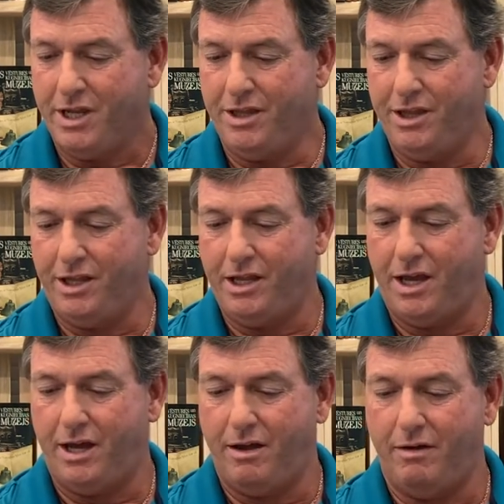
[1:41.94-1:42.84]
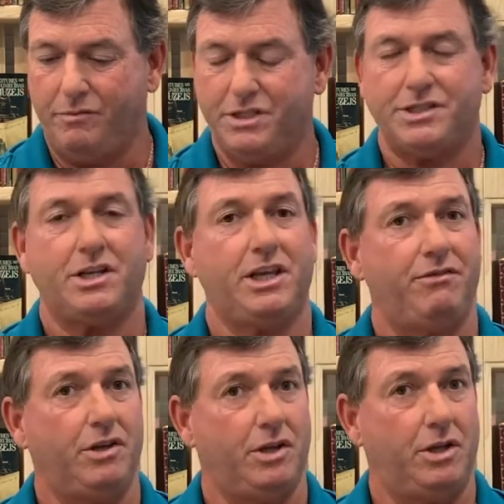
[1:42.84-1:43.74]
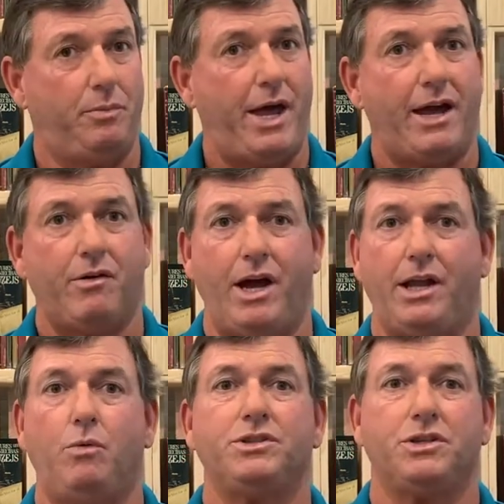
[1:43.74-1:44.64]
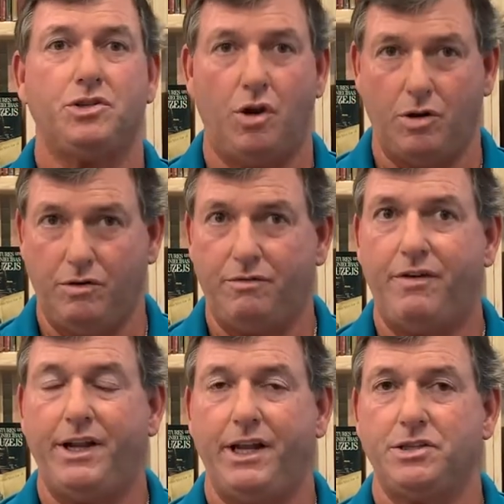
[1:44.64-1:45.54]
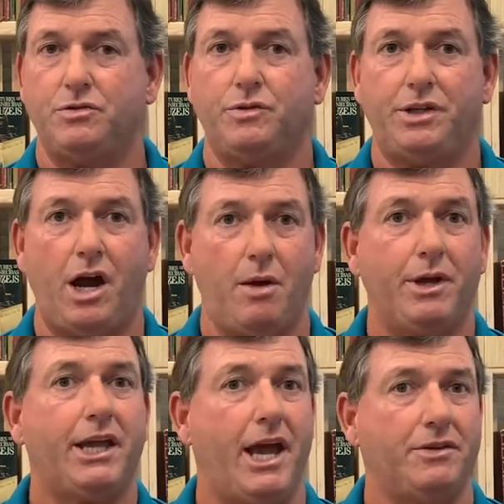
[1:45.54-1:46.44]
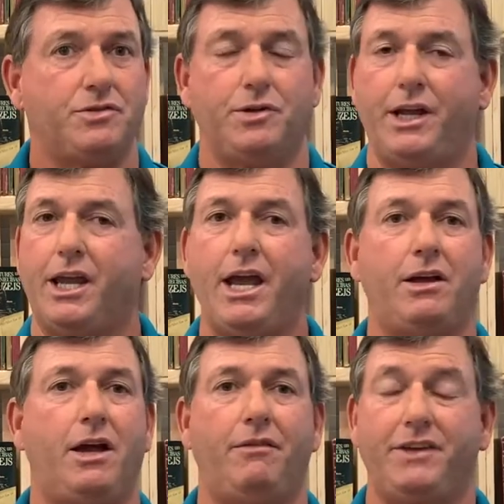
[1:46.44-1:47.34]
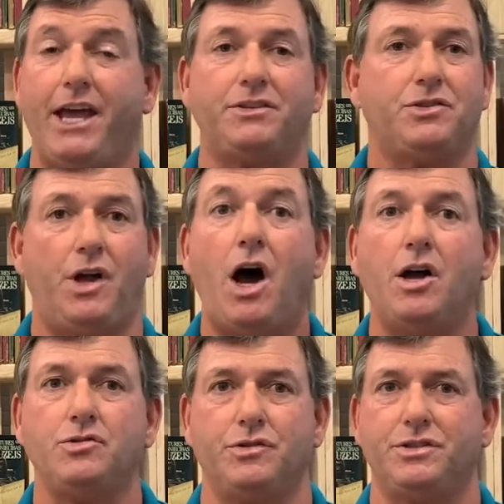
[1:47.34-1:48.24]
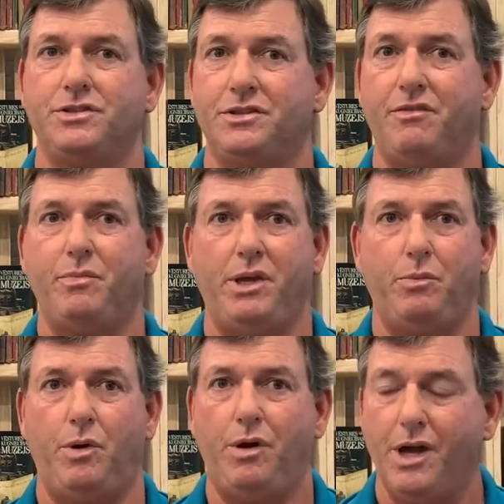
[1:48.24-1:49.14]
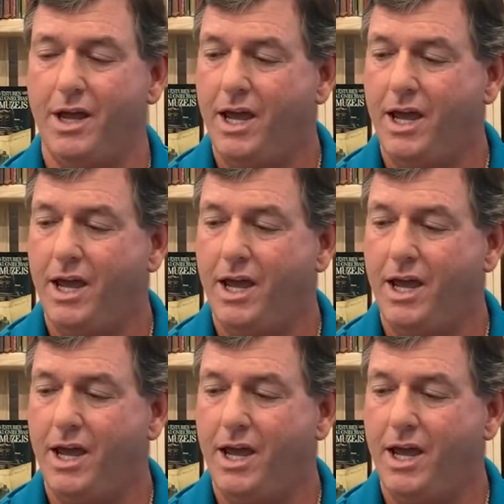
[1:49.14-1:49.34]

just to give you a little background, I was a chartered financial retirement counselor, and I've counseled hundreds of people.